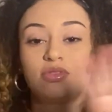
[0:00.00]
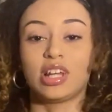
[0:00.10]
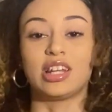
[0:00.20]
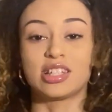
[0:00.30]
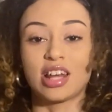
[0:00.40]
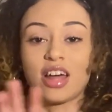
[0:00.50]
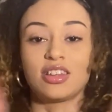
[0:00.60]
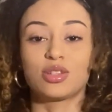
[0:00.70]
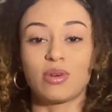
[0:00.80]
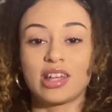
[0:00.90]
and it's not
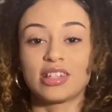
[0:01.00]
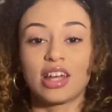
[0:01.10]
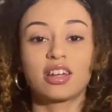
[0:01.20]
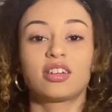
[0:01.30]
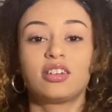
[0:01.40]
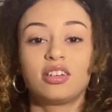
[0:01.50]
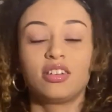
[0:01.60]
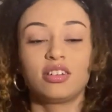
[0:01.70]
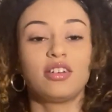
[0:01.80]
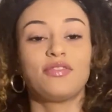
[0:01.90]
this way, it's like
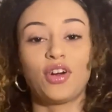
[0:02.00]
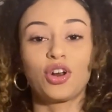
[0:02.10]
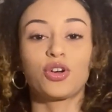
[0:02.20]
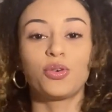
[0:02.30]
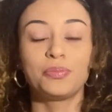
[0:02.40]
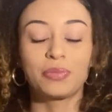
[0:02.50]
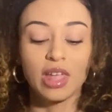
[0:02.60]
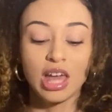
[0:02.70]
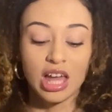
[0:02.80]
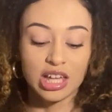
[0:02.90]
vertical.
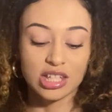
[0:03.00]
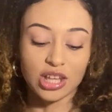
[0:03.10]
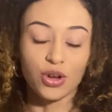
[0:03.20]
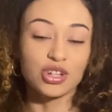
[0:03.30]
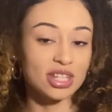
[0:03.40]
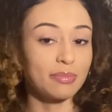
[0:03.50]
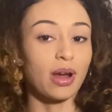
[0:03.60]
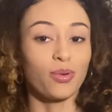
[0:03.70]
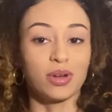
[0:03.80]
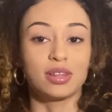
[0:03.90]
So just
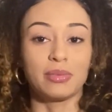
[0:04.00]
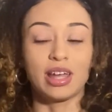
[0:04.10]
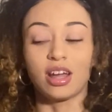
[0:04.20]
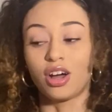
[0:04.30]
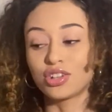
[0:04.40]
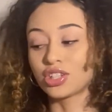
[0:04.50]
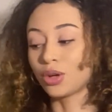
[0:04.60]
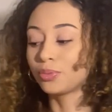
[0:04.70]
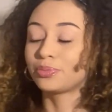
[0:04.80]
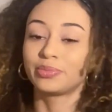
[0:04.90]
bear with me.
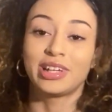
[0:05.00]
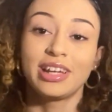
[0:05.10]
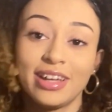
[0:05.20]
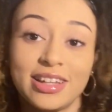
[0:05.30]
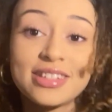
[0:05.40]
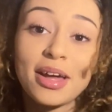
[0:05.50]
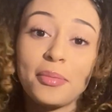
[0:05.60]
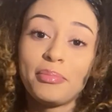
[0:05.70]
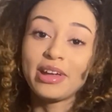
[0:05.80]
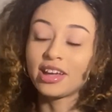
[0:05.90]
Also, it is a
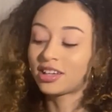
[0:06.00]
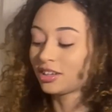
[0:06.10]
big